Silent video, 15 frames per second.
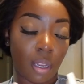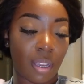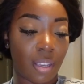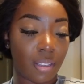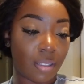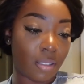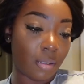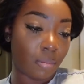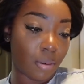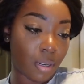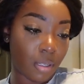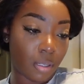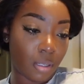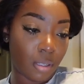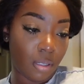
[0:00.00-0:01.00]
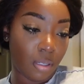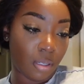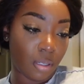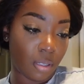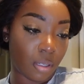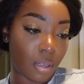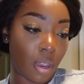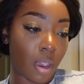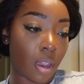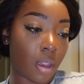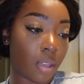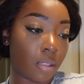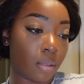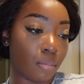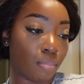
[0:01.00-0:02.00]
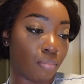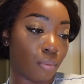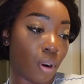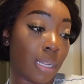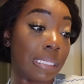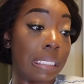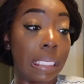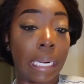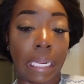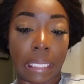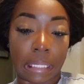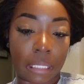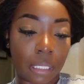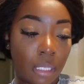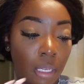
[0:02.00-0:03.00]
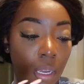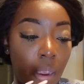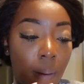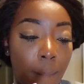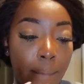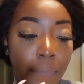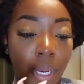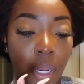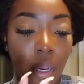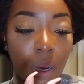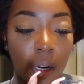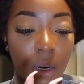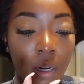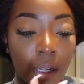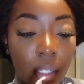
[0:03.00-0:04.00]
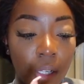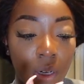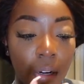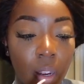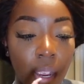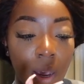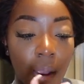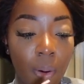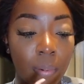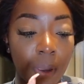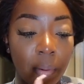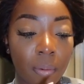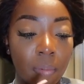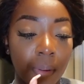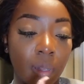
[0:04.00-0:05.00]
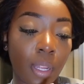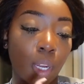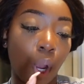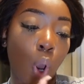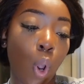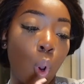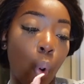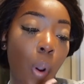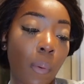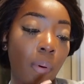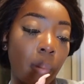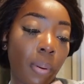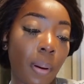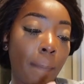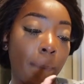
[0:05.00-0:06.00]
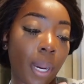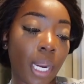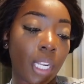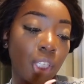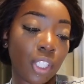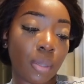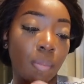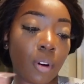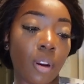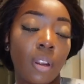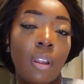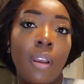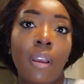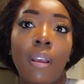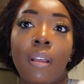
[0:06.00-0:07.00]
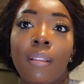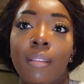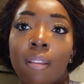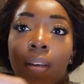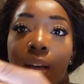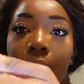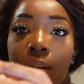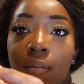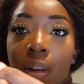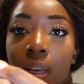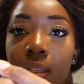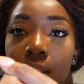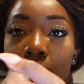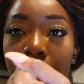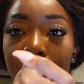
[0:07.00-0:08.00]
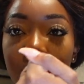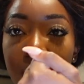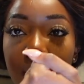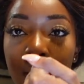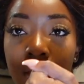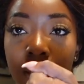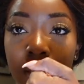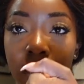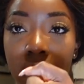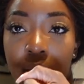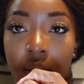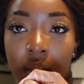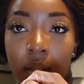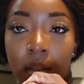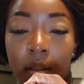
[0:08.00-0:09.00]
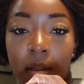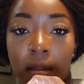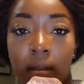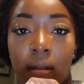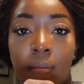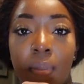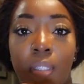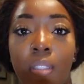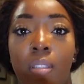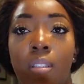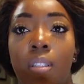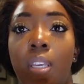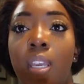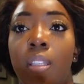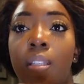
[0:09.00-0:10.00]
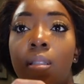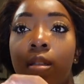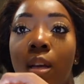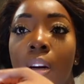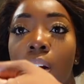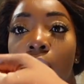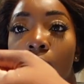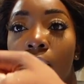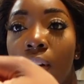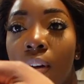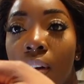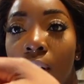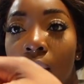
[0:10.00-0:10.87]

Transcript: Is this a bronzer? Yeah, that's a bronzanite. But you know how people be like, oh, I want to put body shimmer on. Look how nice that looks. Let me just take this light off.